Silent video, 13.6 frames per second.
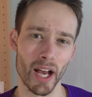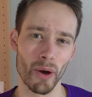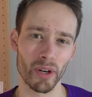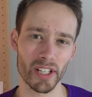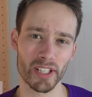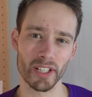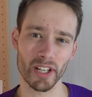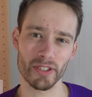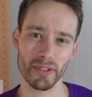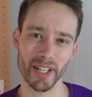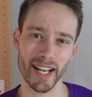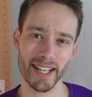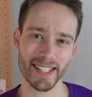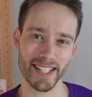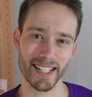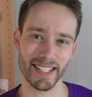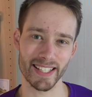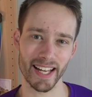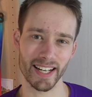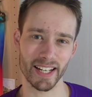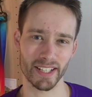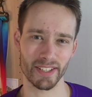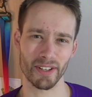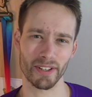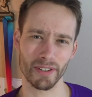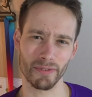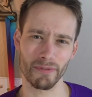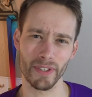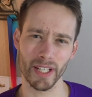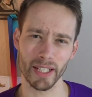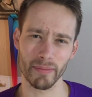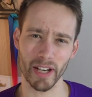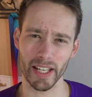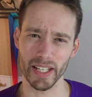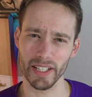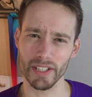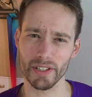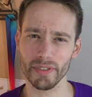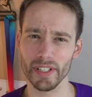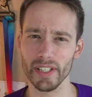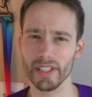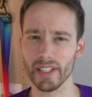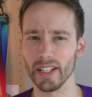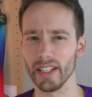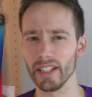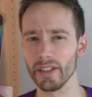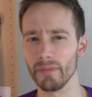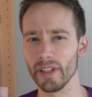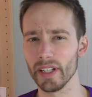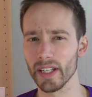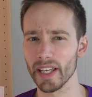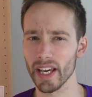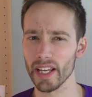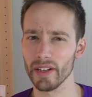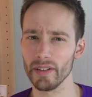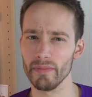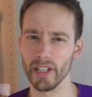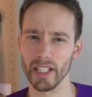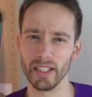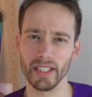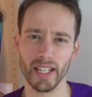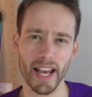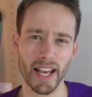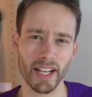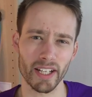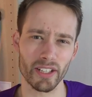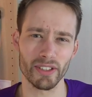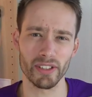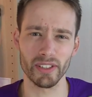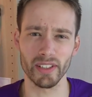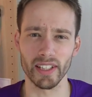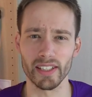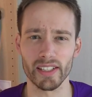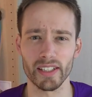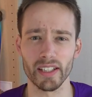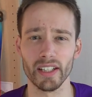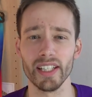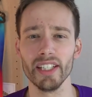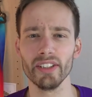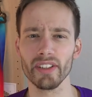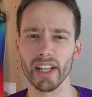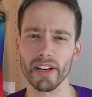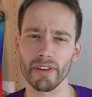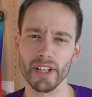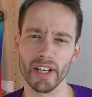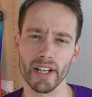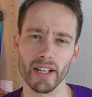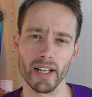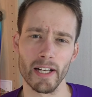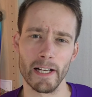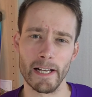What is not so nice is that I started feeling my injuries a little bit again, mainly the ankle and heel area,